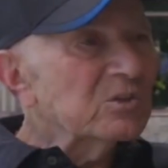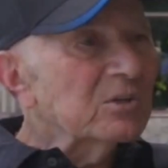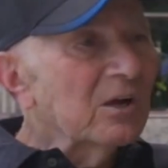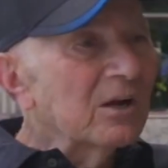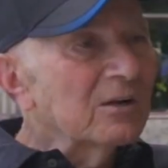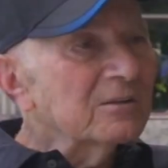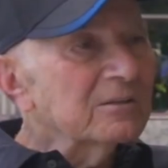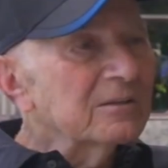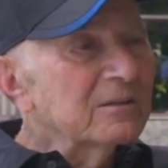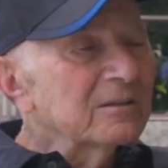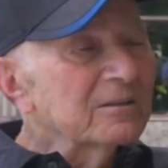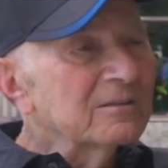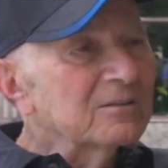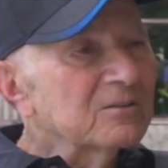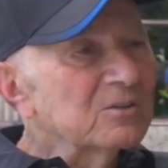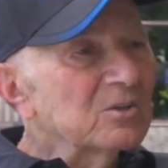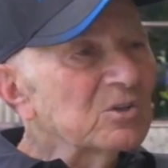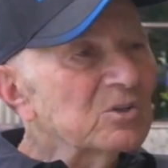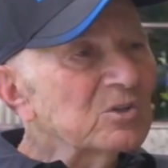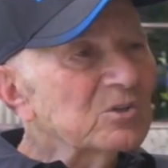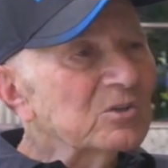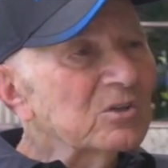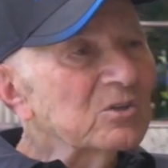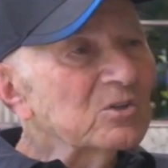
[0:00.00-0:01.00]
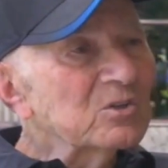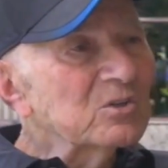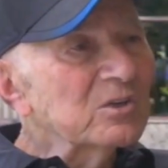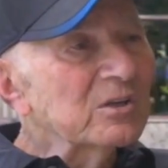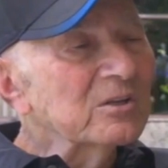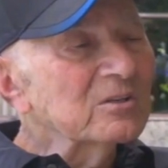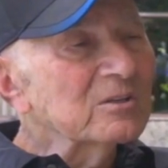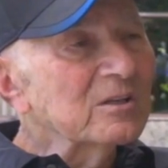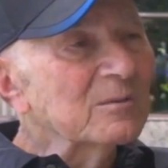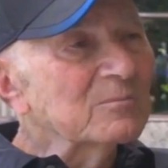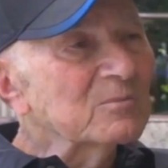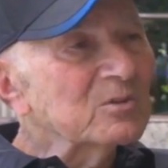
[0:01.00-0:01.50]
started
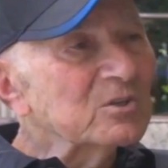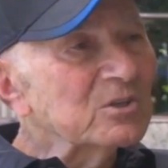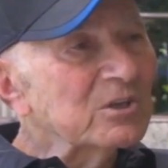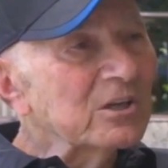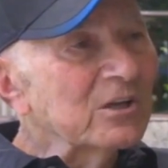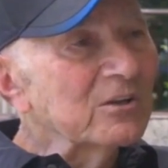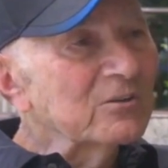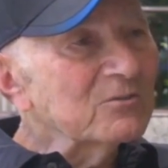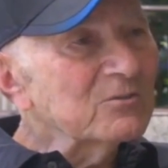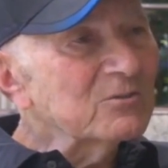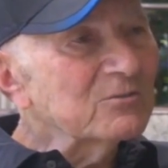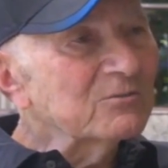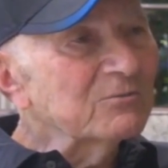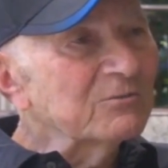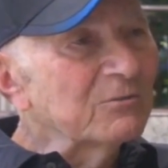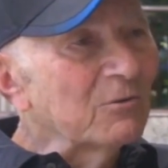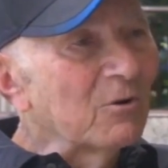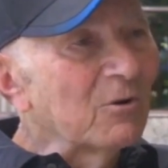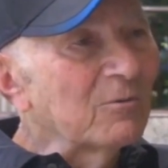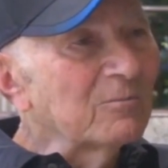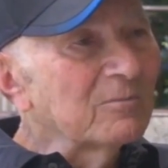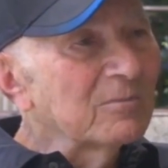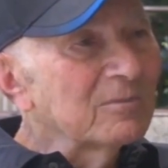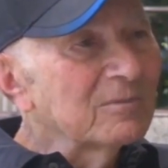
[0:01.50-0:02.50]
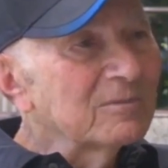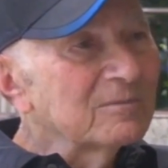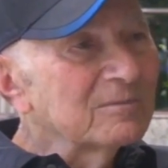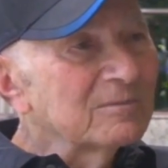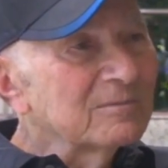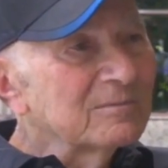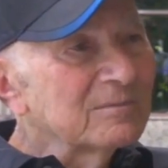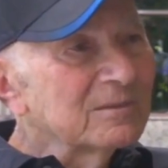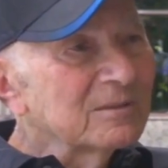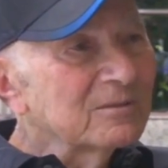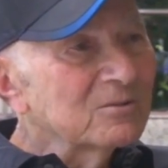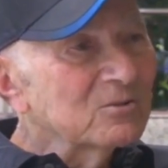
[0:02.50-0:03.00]
distancing themselves from
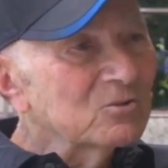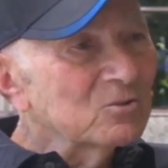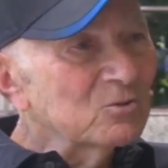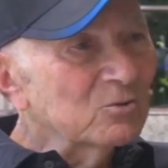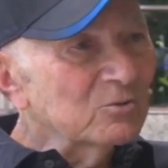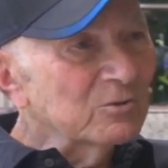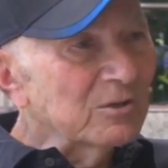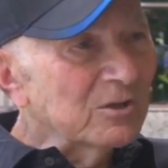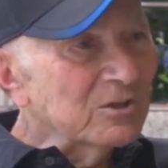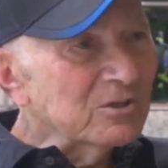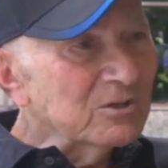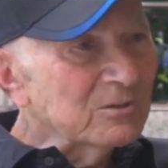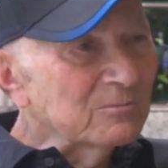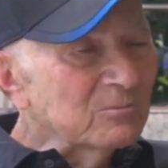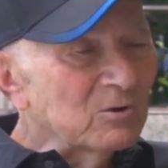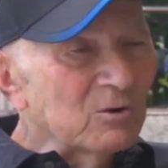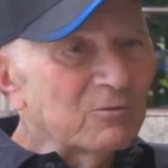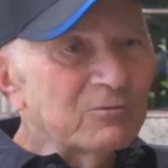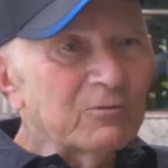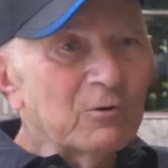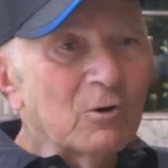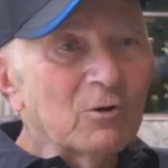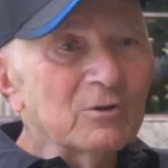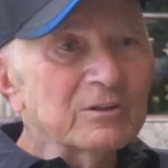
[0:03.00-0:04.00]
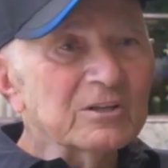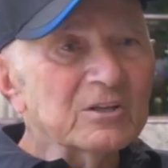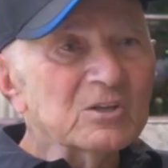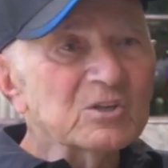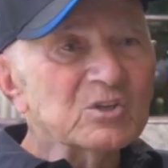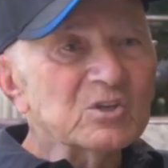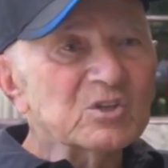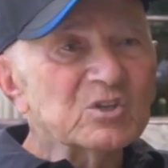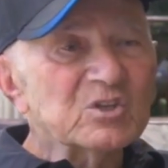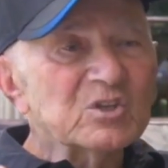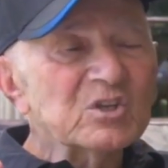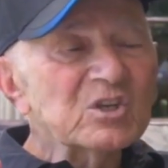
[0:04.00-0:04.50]
Judaism. Of all
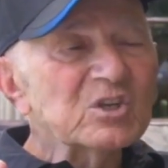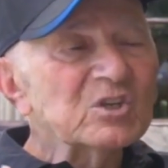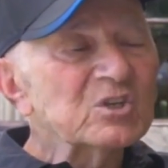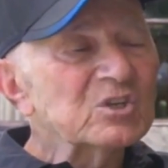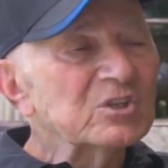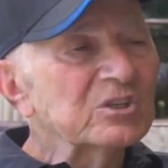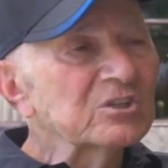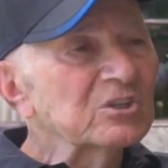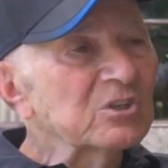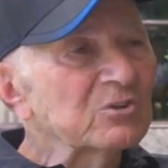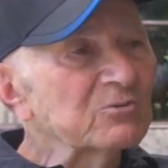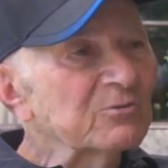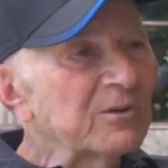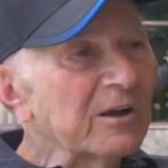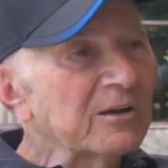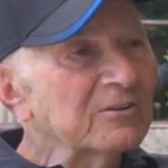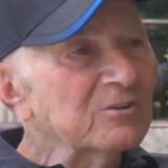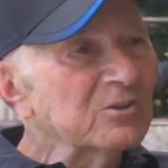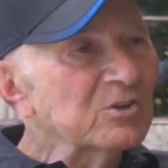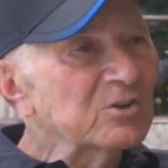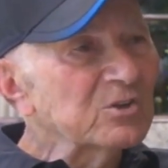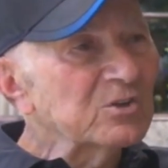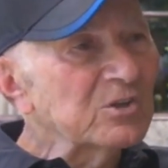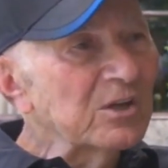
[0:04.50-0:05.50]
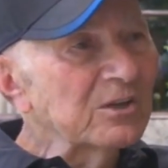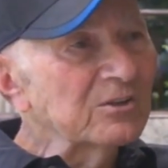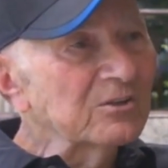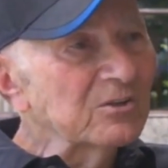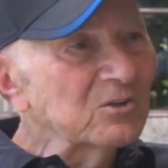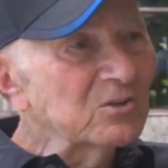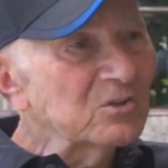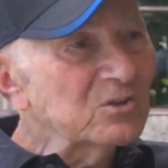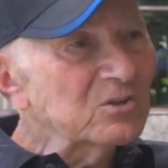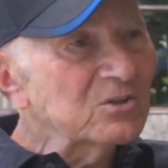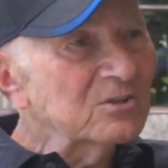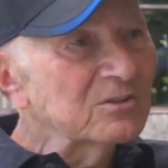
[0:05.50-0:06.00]
the 60 direct
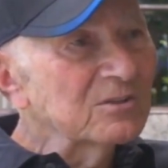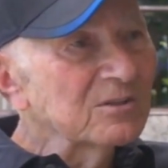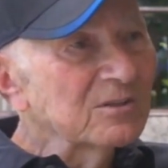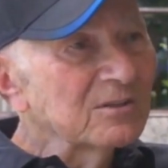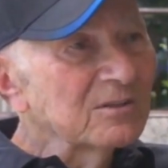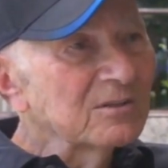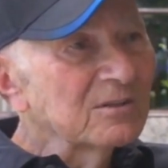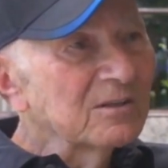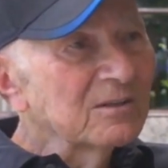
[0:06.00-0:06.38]
descendants,